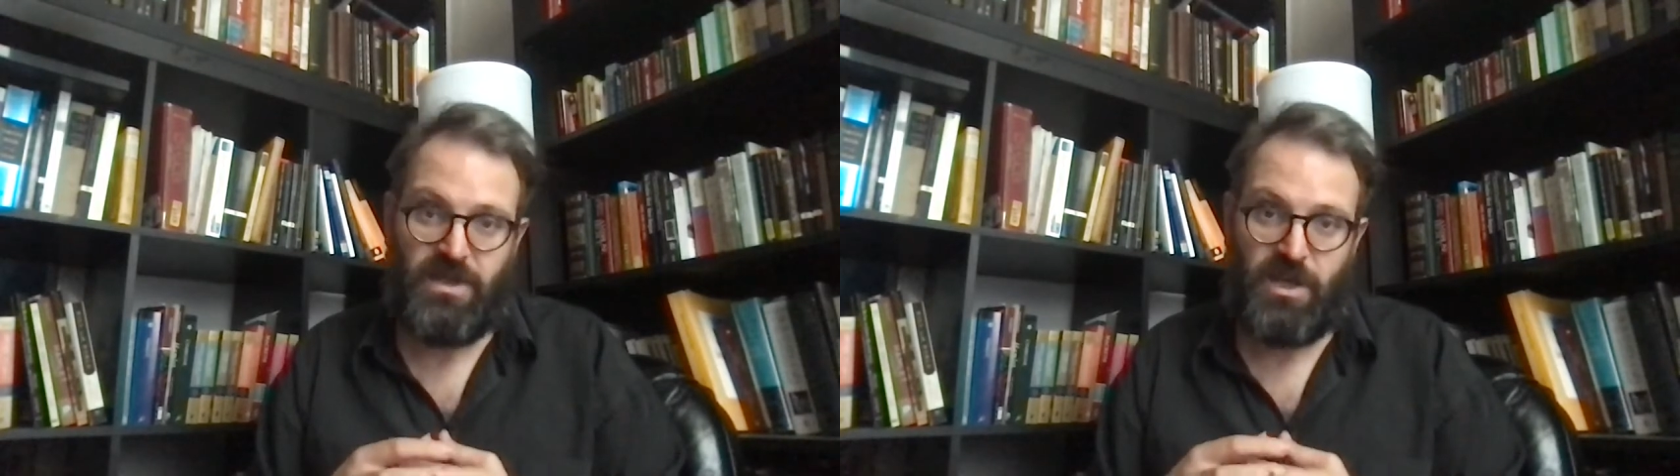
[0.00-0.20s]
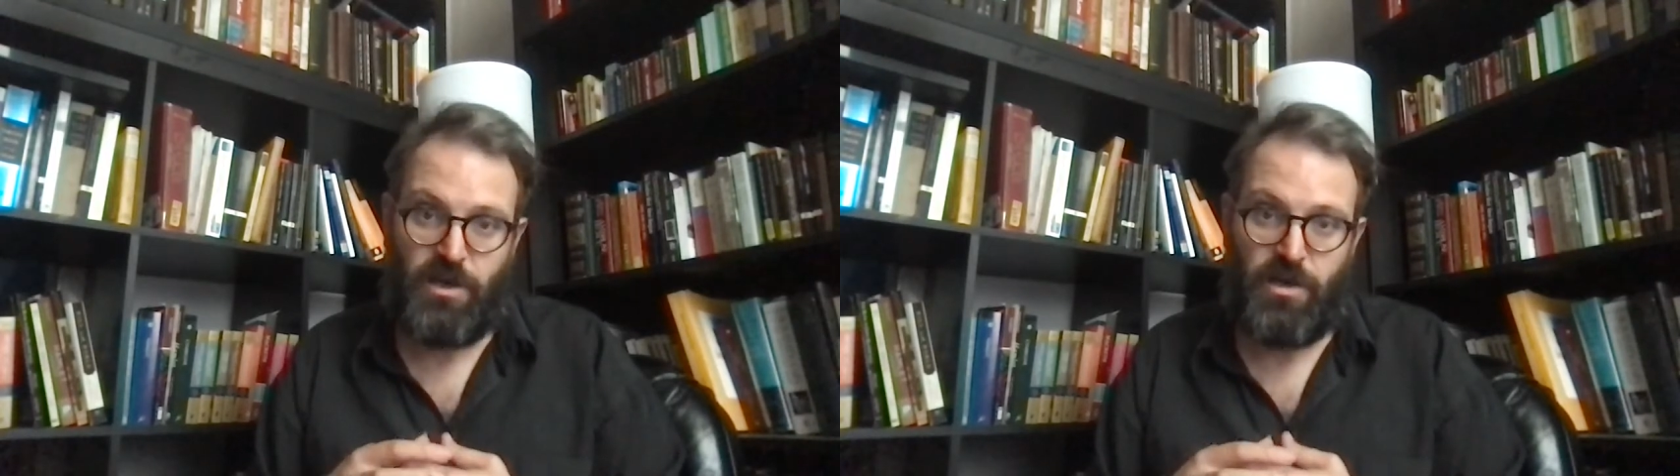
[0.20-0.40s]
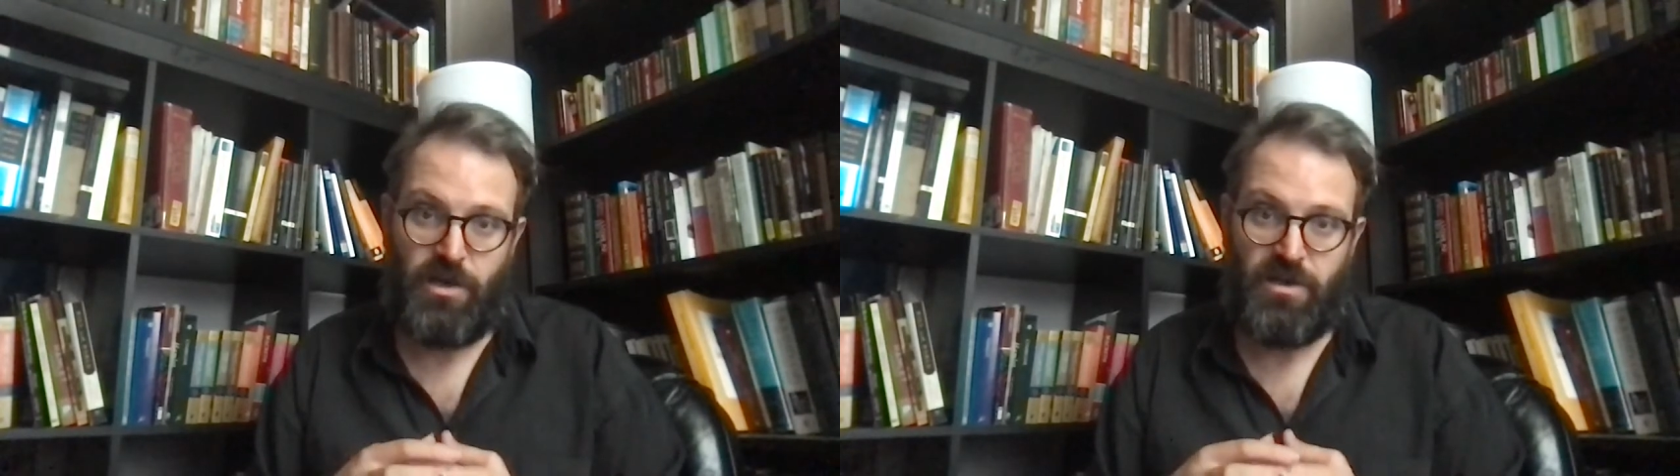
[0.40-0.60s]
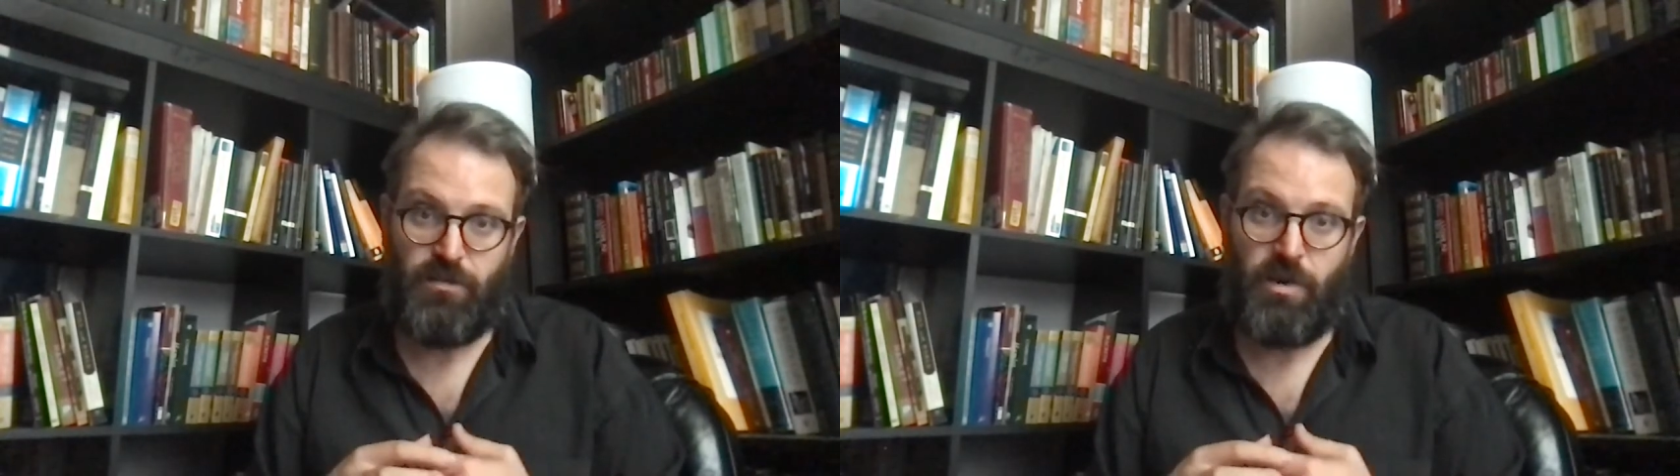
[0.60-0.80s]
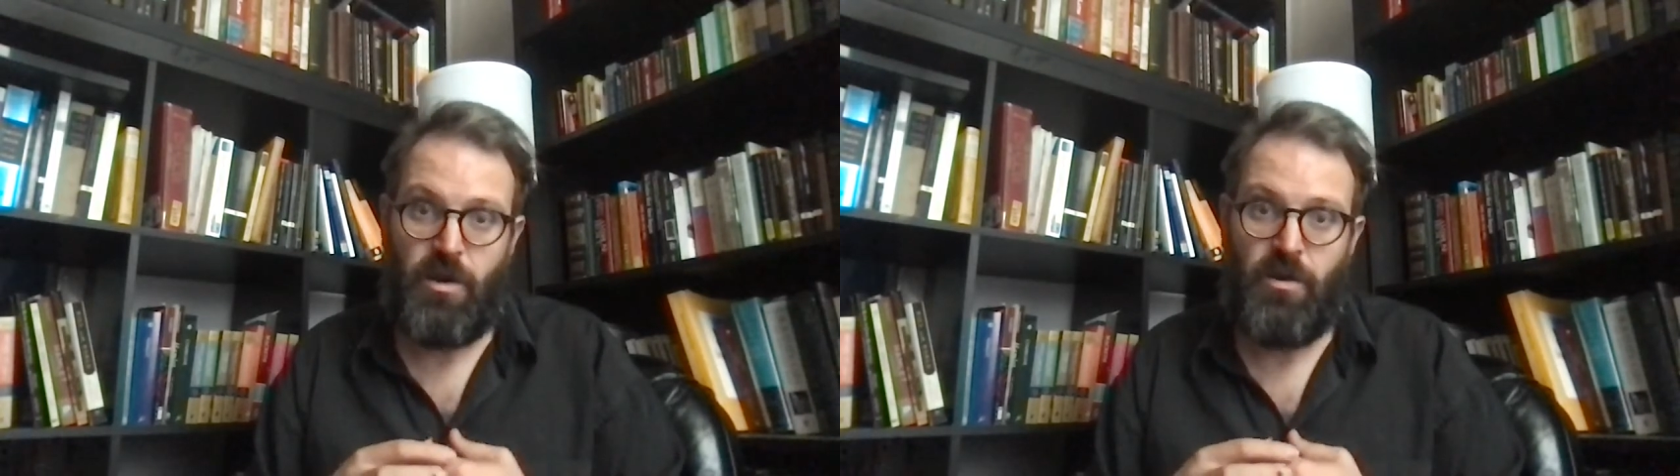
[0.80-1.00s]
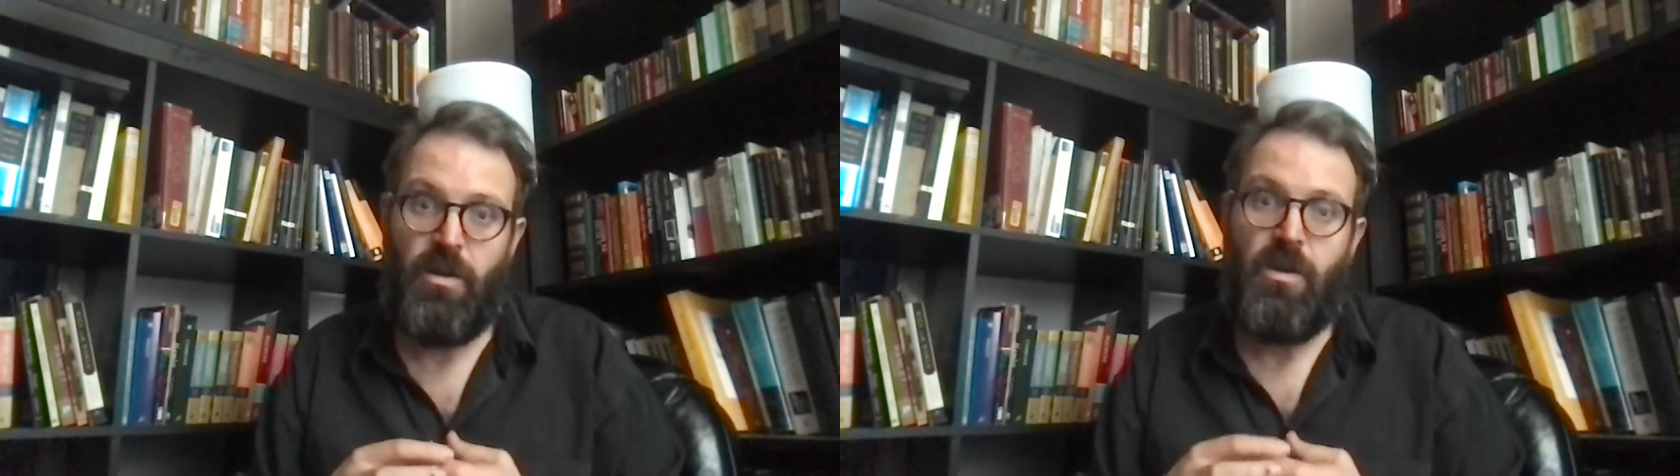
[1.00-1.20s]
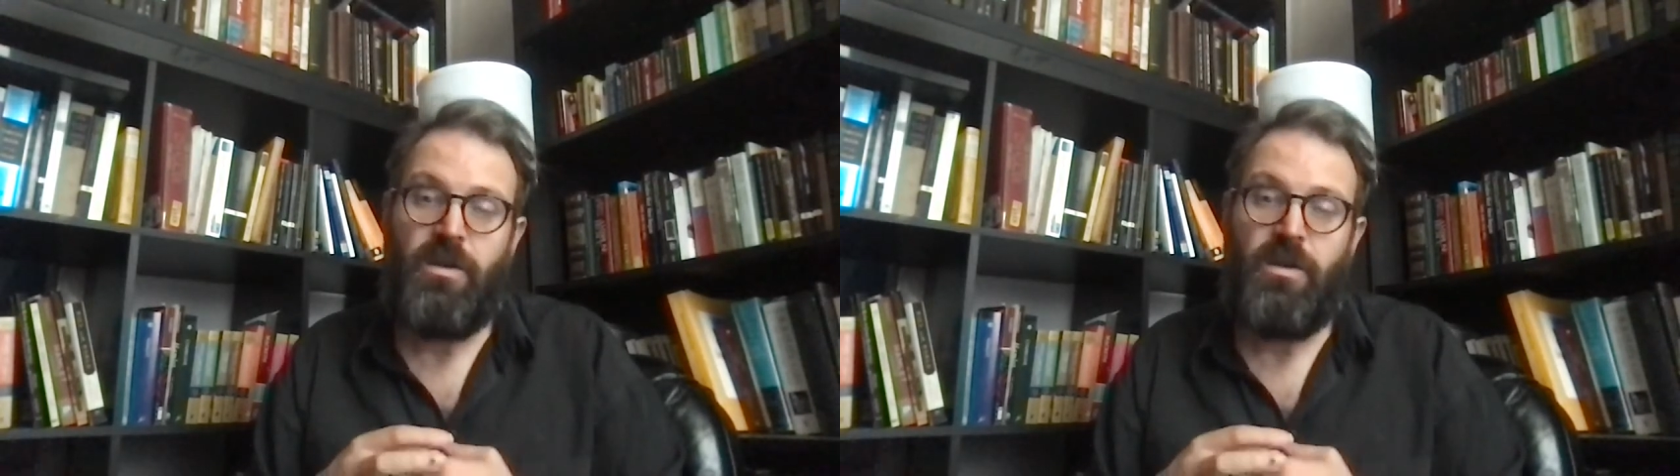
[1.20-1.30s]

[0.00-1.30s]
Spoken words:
here as well.